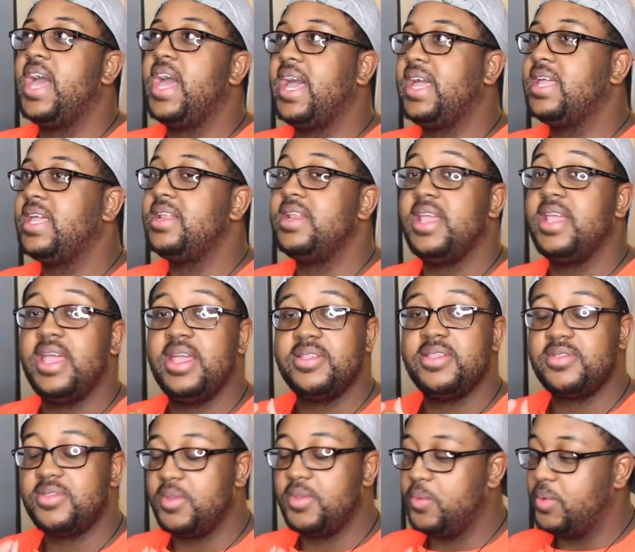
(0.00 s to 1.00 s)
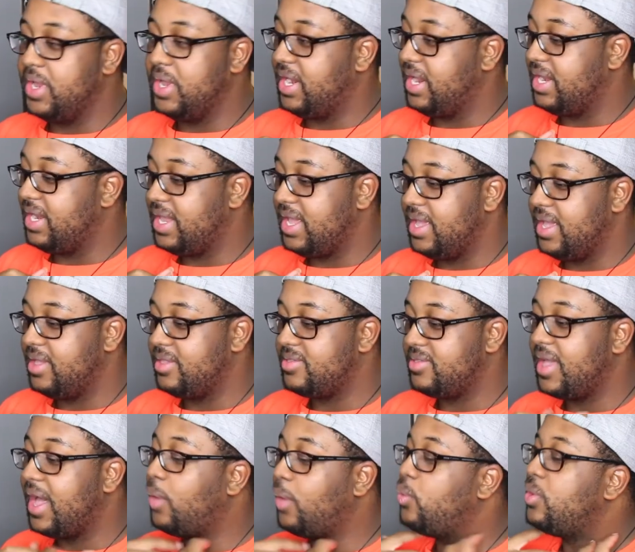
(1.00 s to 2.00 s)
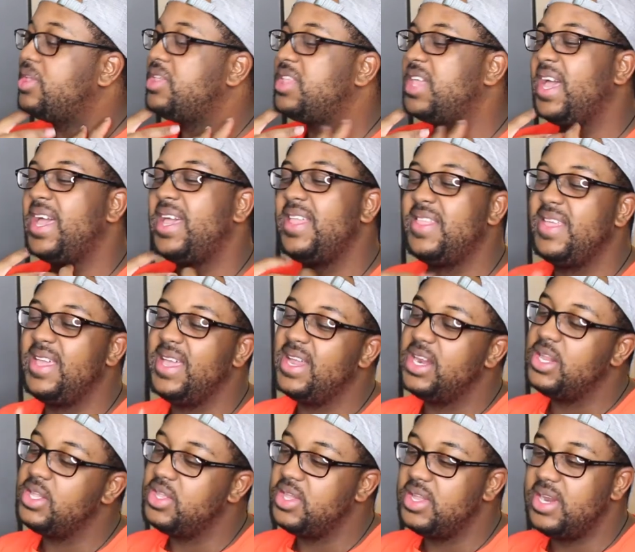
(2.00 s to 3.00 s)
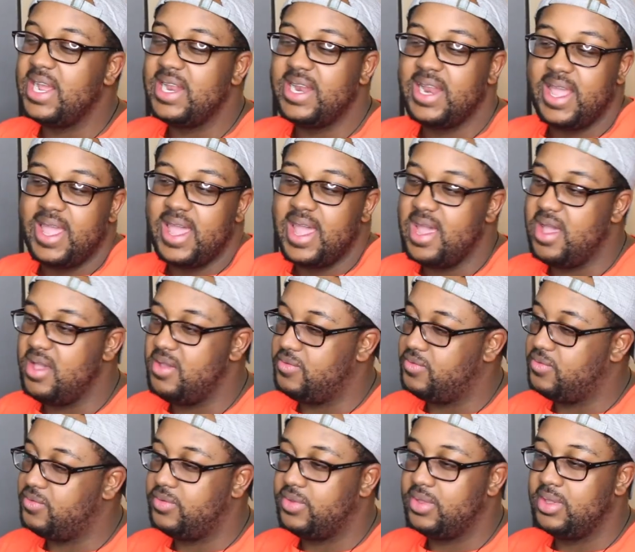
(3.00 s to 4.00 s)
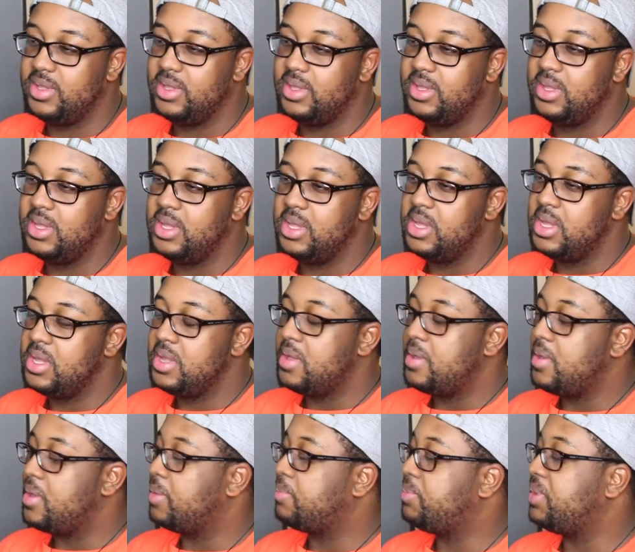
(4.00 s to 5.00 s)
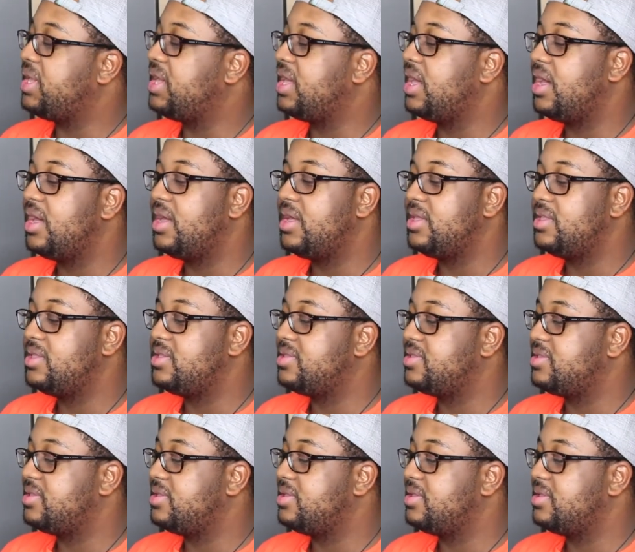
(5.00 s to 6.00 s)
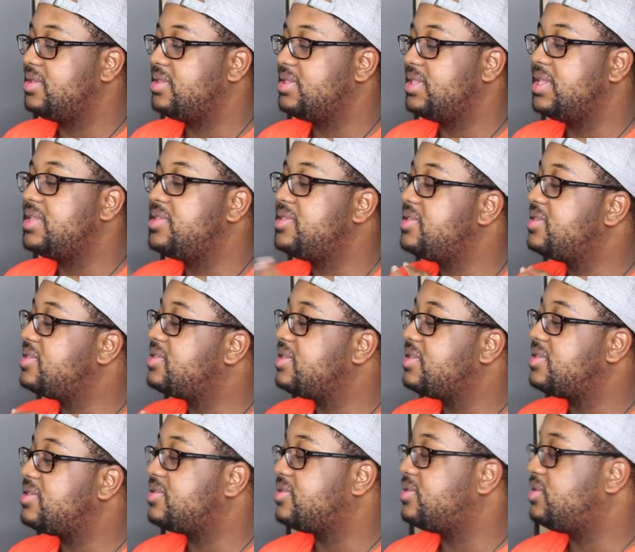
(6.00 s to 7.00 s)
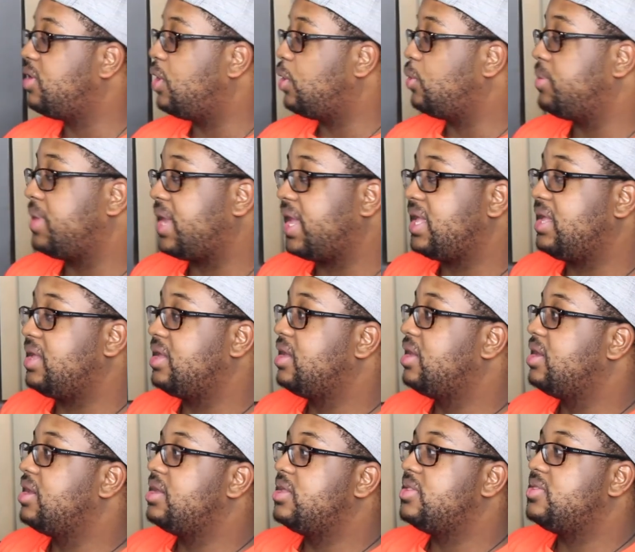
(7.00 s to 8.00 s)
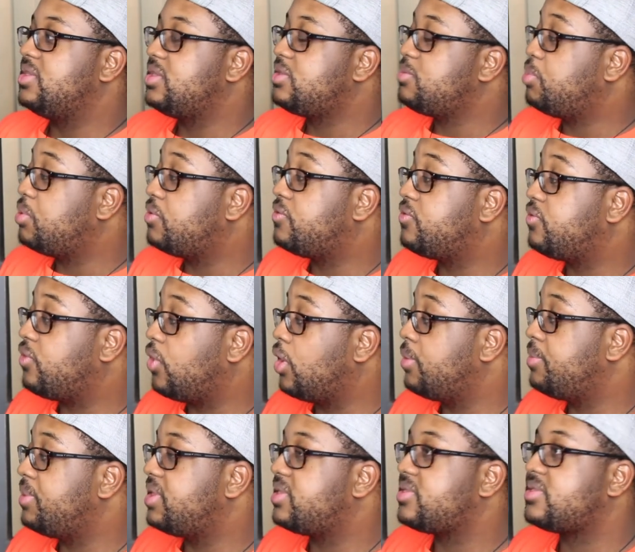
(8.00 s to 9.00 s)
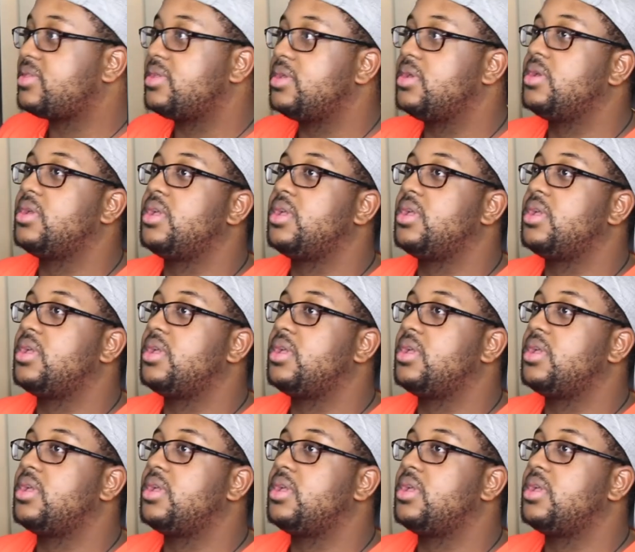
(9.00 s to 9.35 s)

I can dance the way they dance. I wish I had the energy that they have. Because this is just dope. Like, this performance,